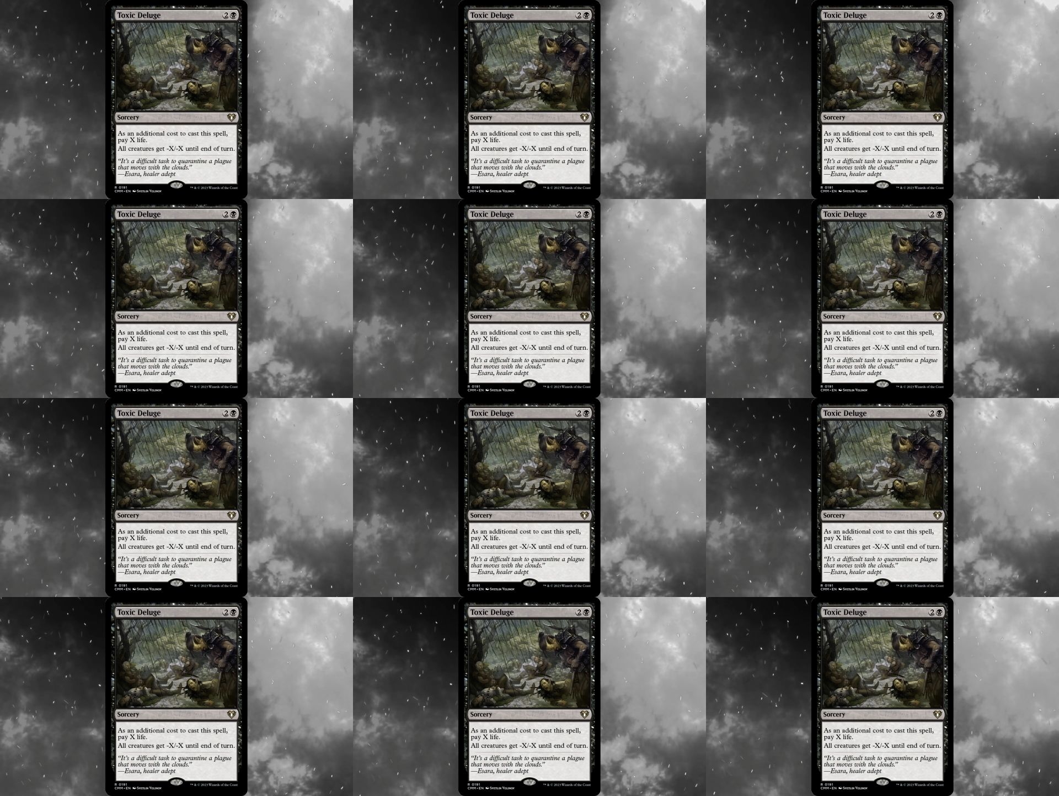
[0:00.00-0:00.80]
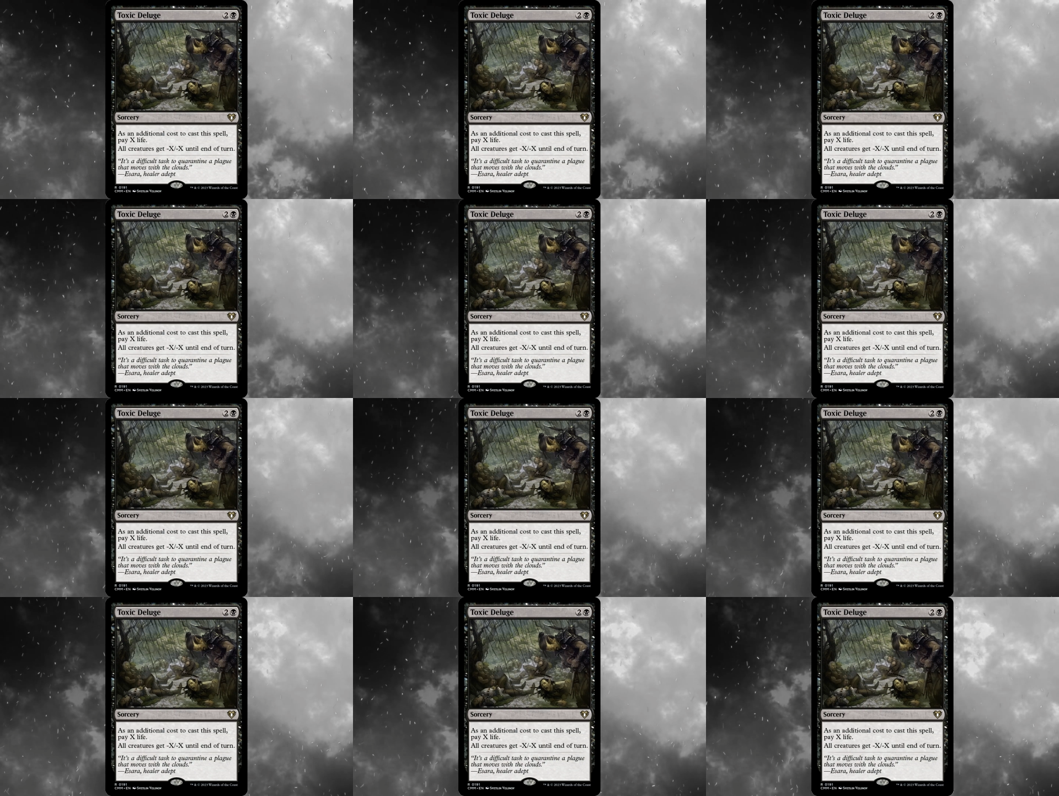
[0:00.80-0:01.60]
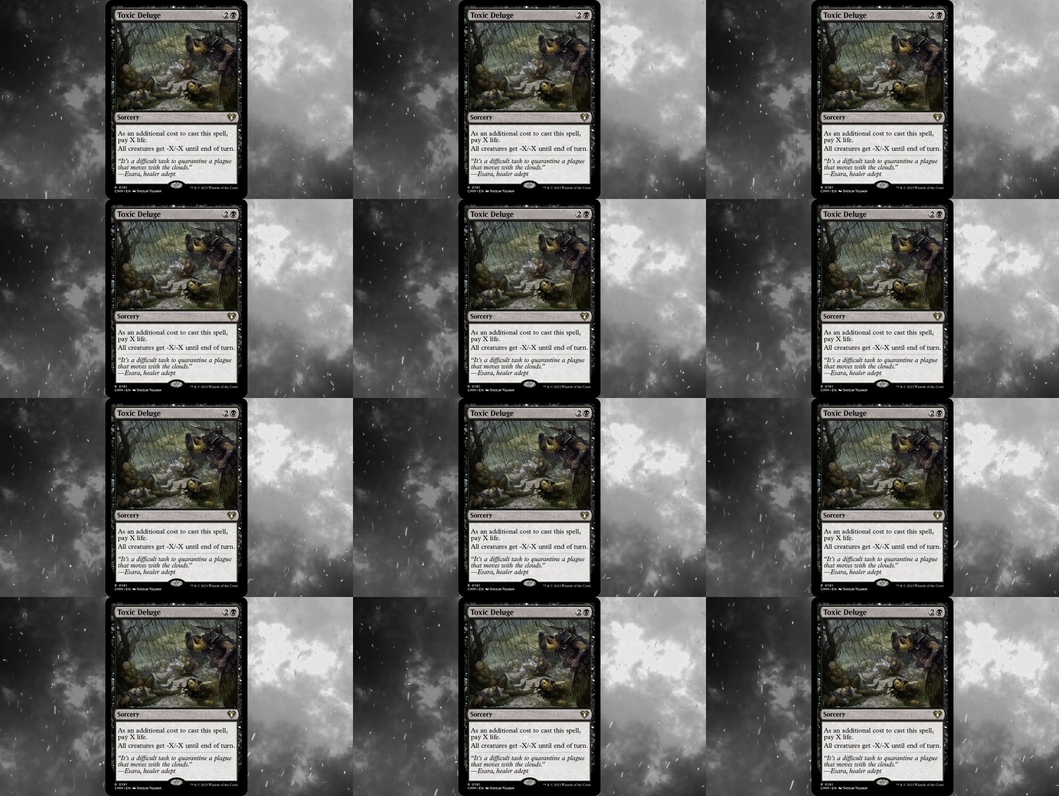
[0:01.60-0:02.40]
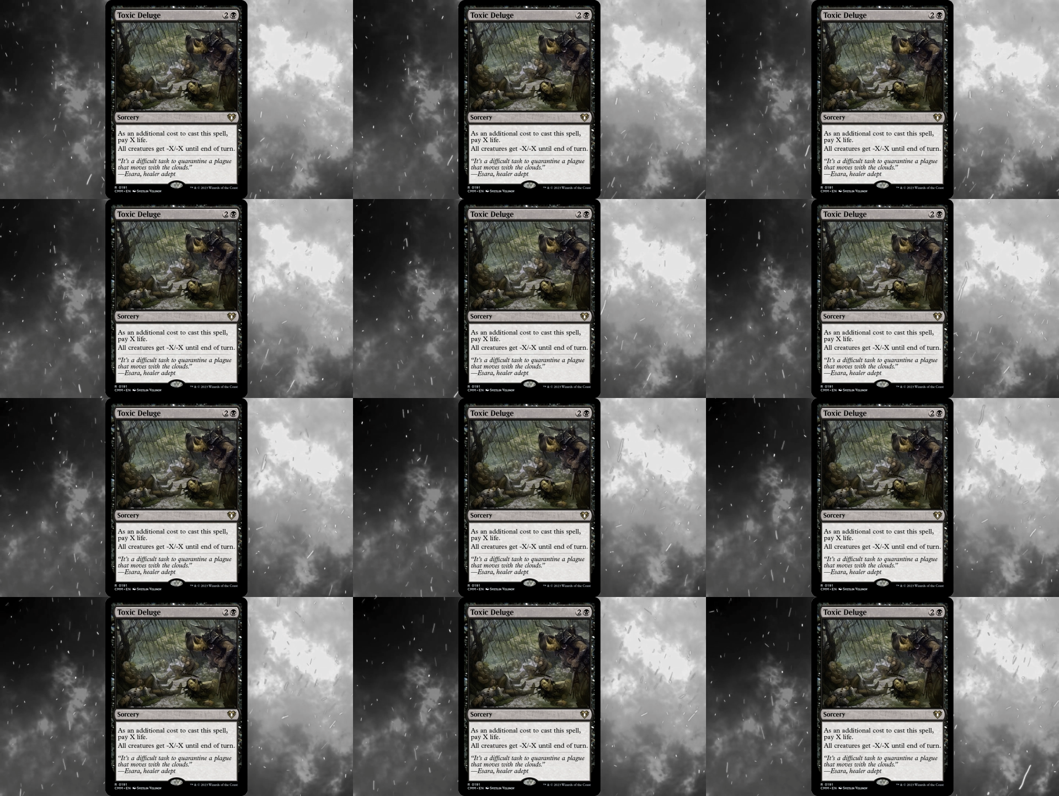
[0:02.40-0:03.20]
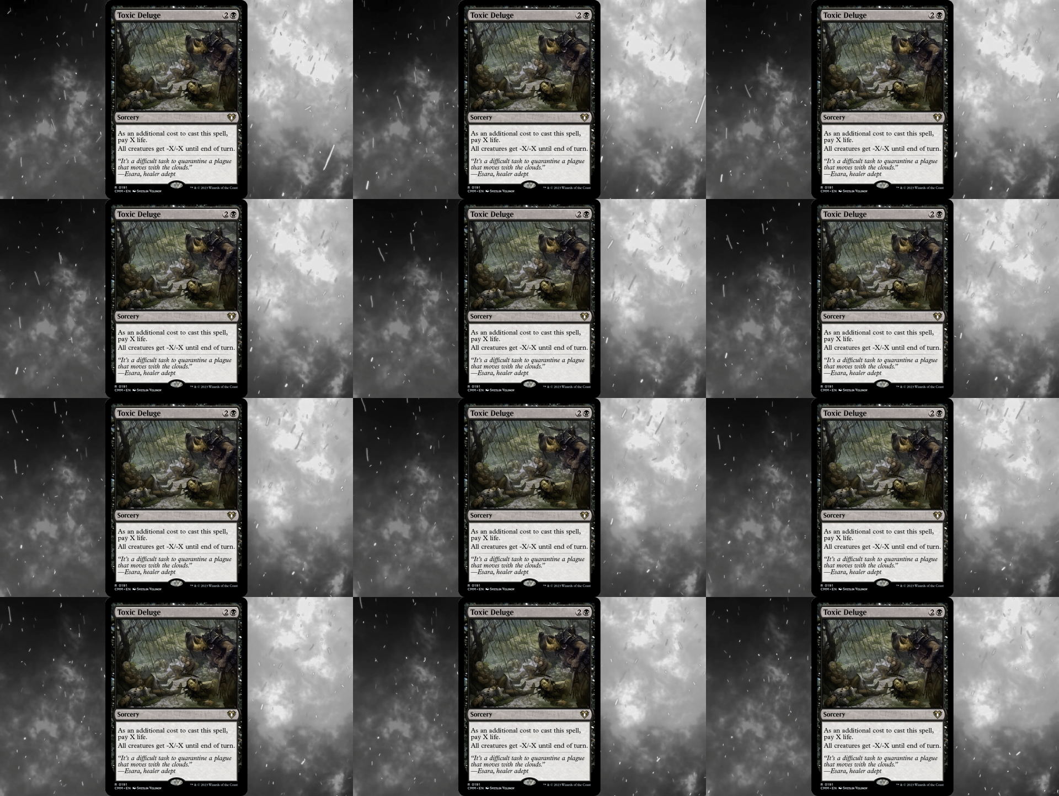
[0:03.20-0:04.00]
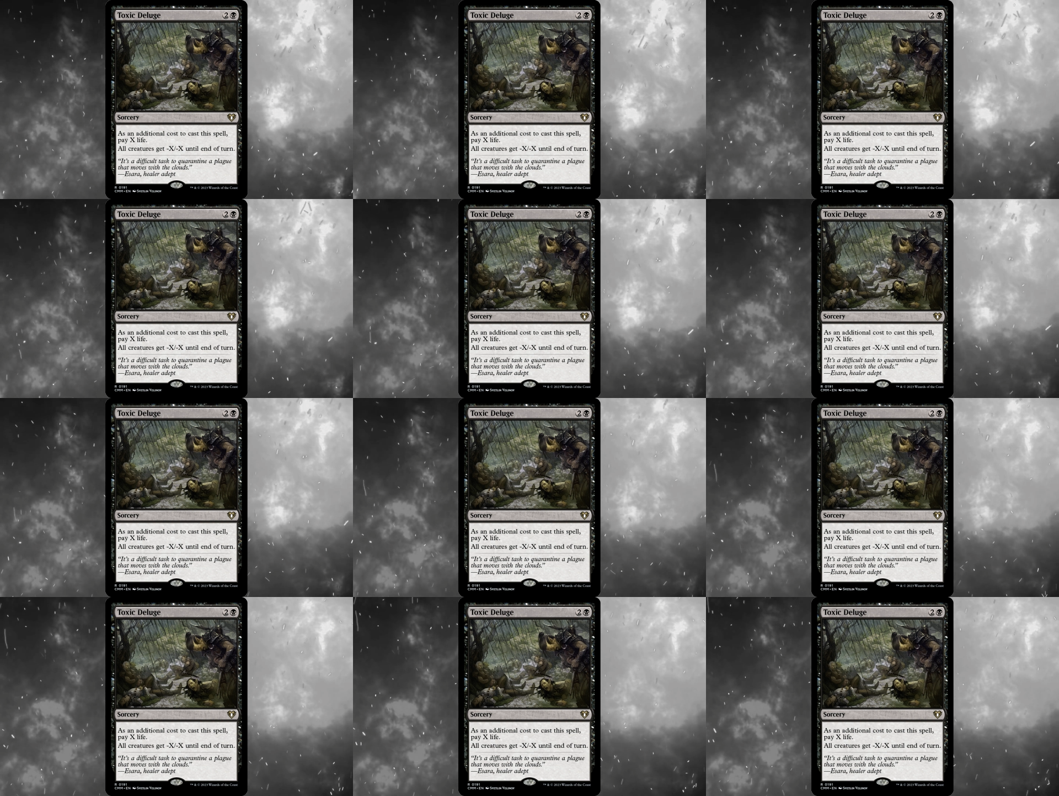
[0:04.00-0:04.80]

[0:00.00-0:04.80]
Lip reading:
[unreadable: no face in view]